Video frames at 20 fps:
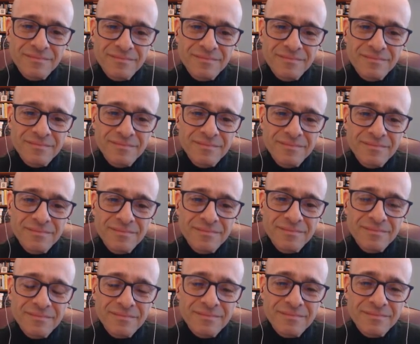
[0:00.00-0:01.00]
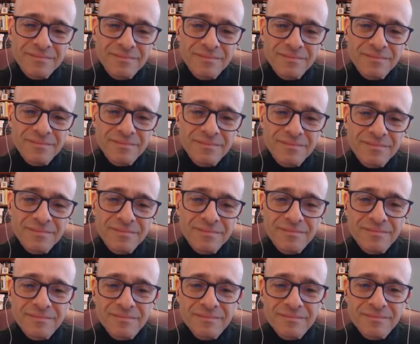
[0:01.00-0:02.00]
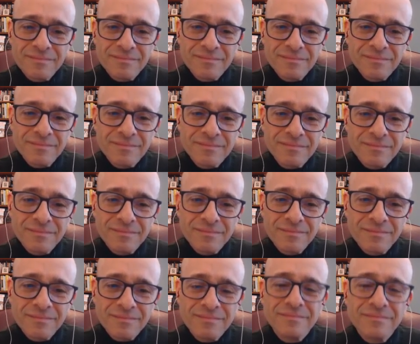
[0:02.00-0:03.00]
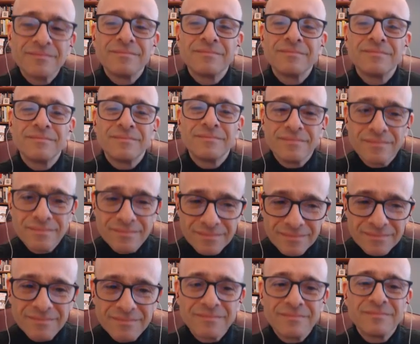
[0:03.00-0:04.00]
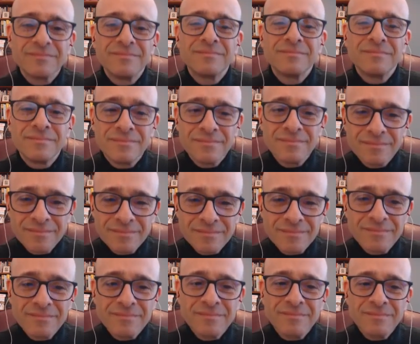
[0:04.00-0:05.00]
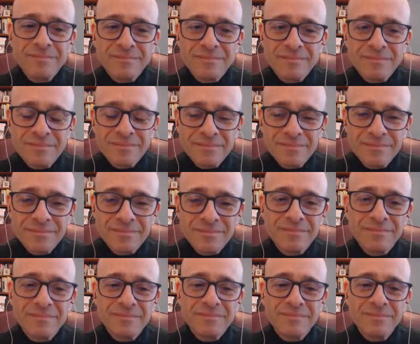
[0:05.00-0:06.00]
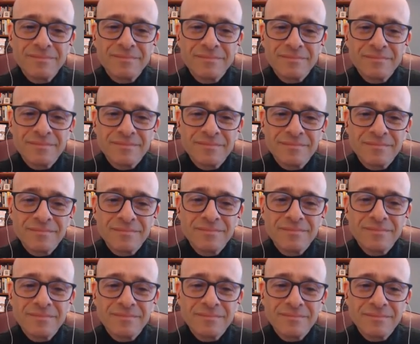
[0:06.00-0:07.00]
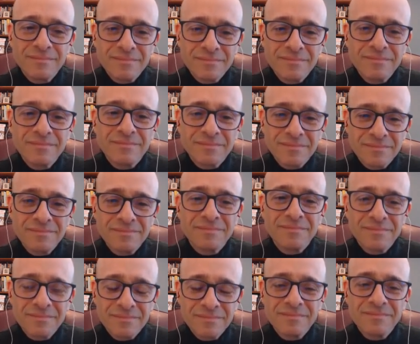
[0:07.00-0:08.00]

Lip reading: (not speaking)